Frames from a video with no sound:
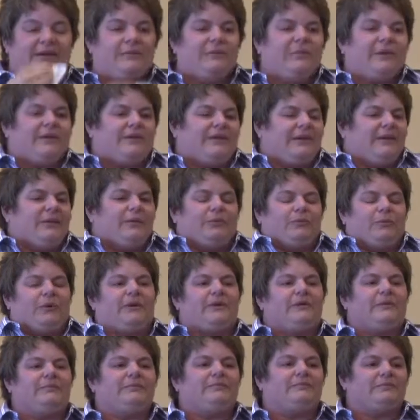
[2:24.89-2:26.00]
but they
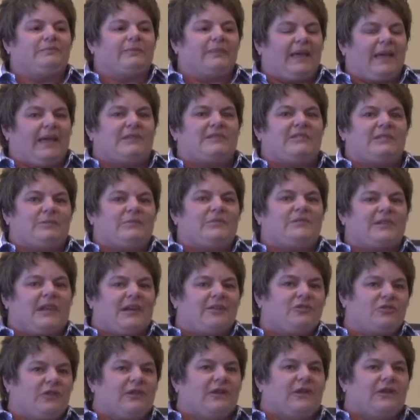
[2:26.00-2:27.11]
had some
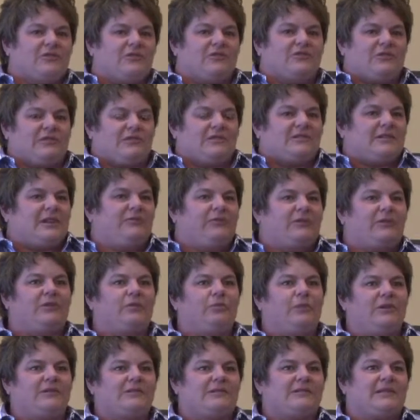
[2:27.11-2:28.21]
scheduling issues and stuff, and
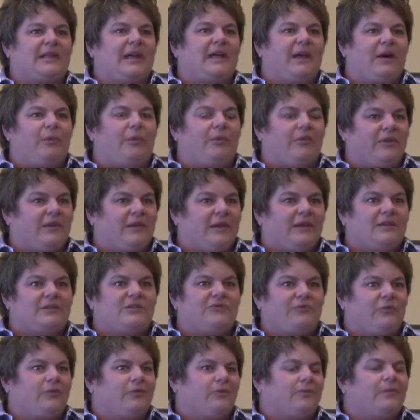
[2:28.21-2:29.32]
could we just hang out with the kids
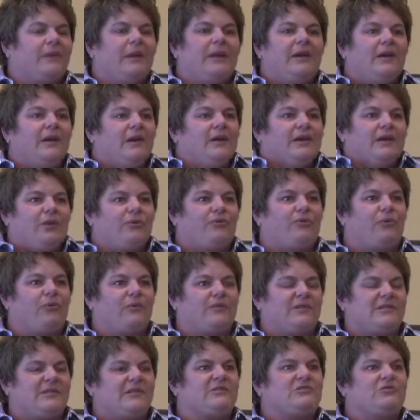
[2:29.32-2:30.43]
for 4
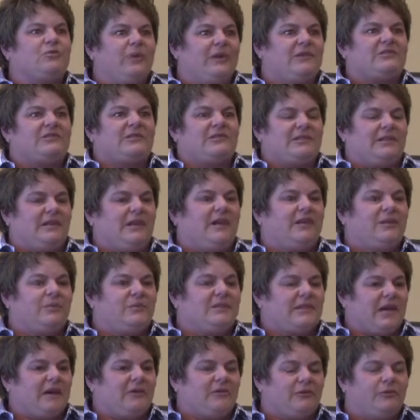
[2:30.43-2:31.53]
or 6 weeks just to get them
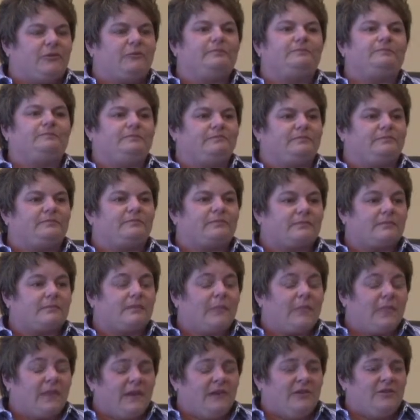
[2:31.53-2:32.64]
settled
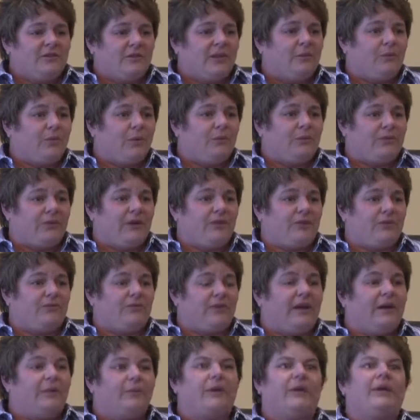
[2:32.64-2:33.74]
until they went with the other
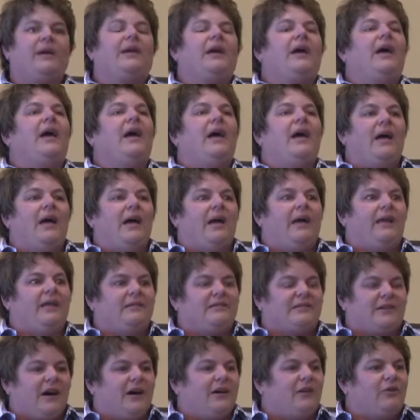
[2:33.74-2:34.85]
family.
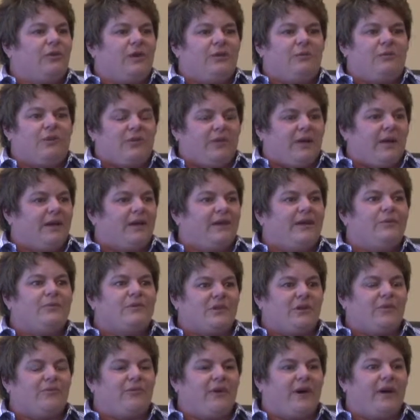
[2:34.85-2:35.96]
And Todd agreed with that. He
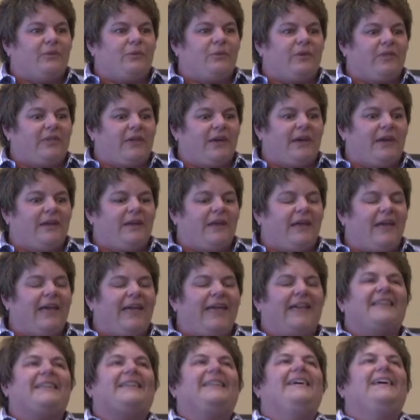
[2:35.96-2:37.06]
was all fine with that.
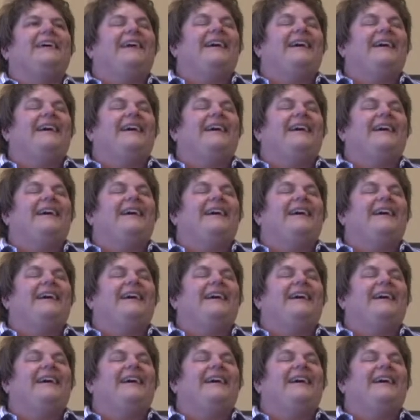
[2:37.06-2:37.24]
And